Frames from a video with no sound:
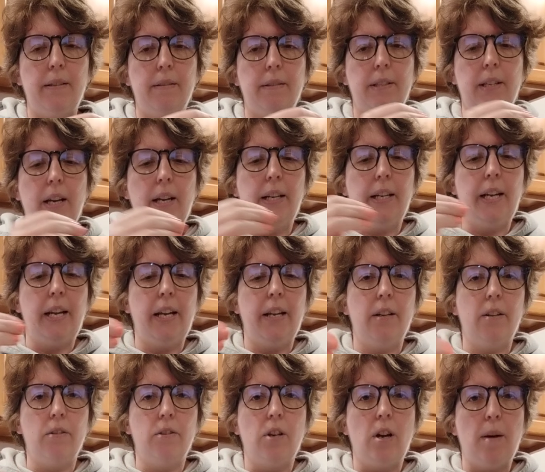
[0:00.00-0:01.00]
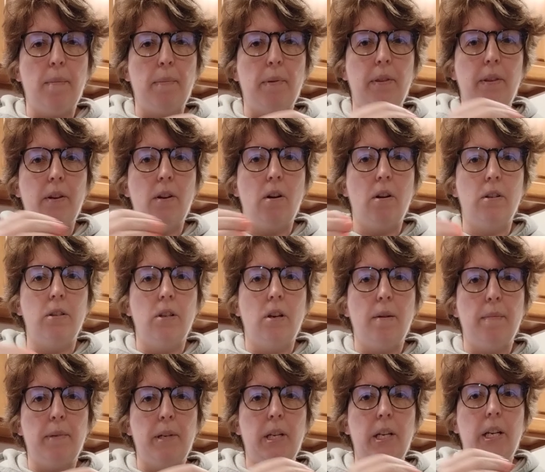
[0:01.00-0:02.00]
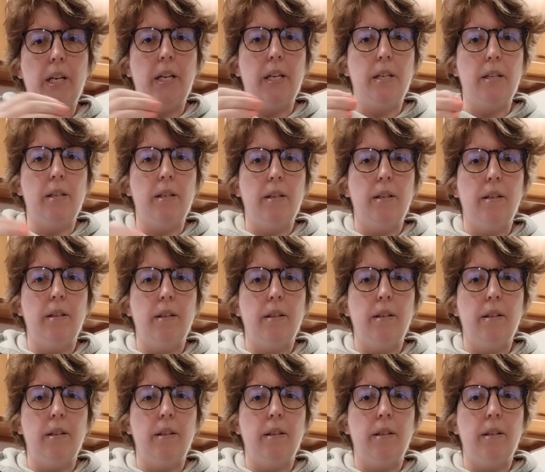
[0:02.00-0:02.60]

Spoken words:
signing hand on top of the non-dominant hand.